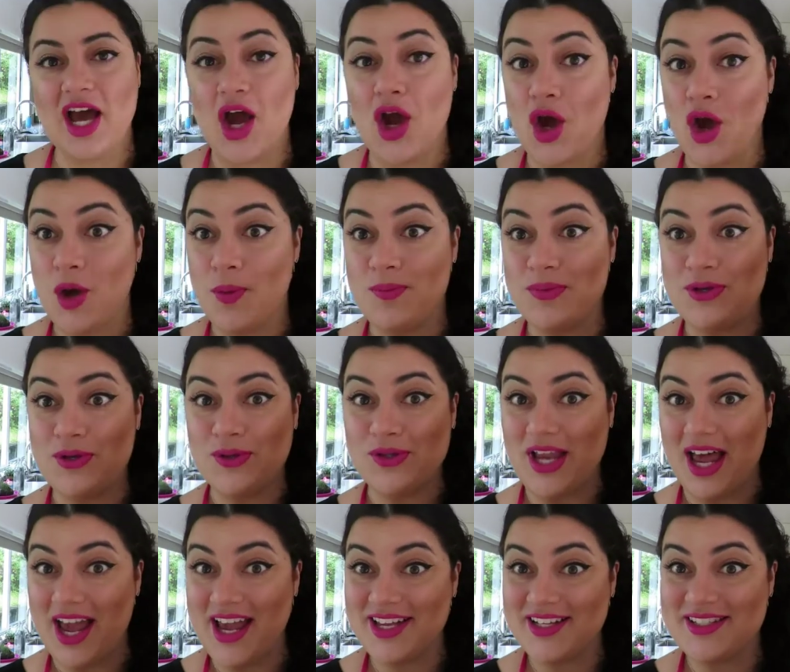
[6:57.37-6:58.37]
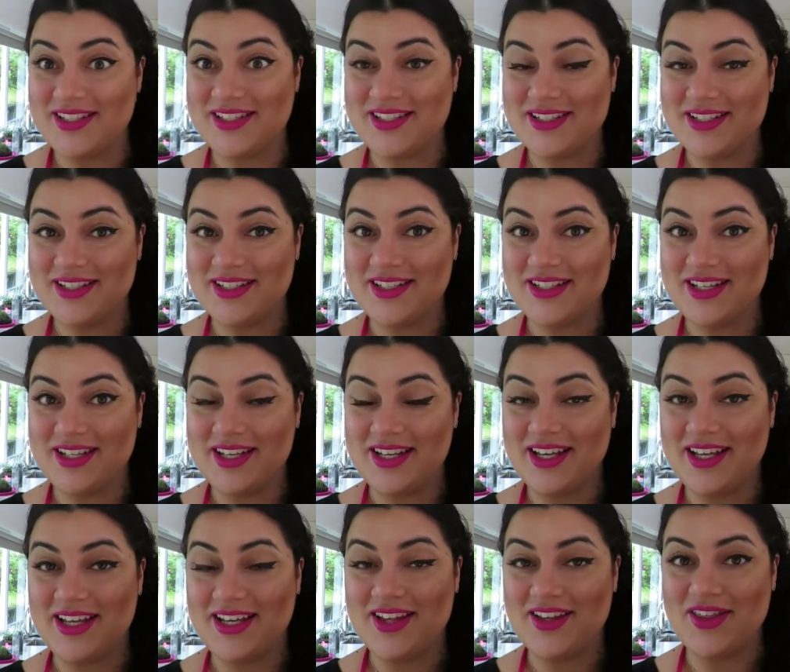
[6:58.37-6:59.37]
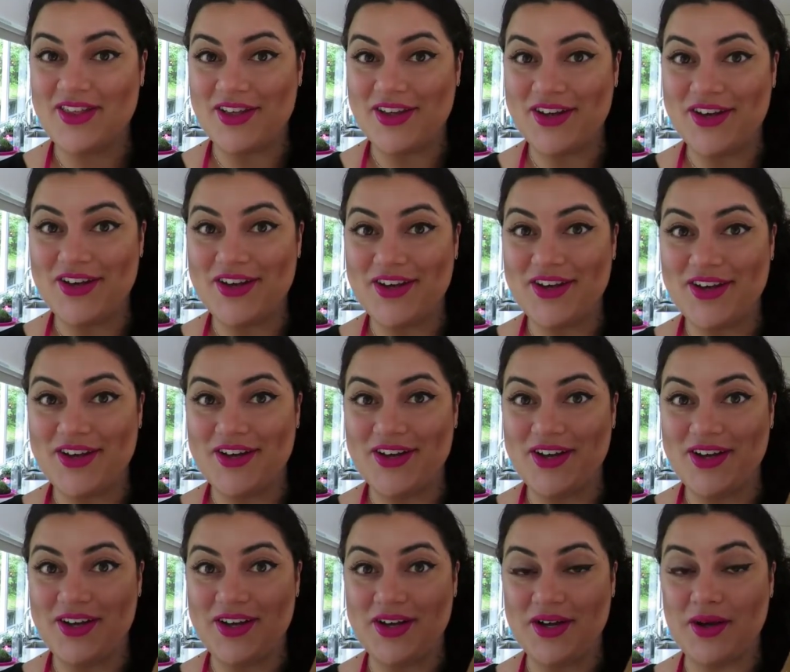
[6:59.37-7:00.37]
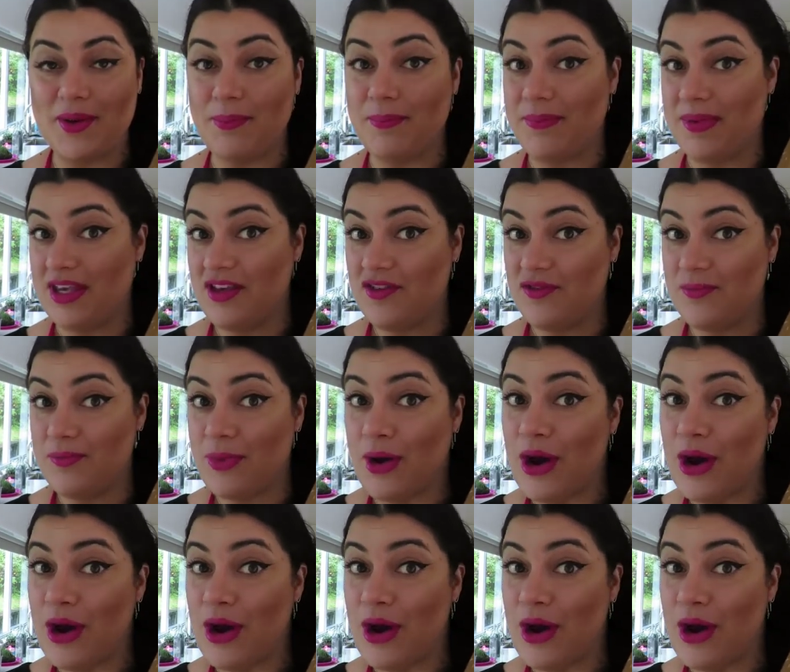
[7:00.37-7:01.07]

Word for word: I hope you liked the beef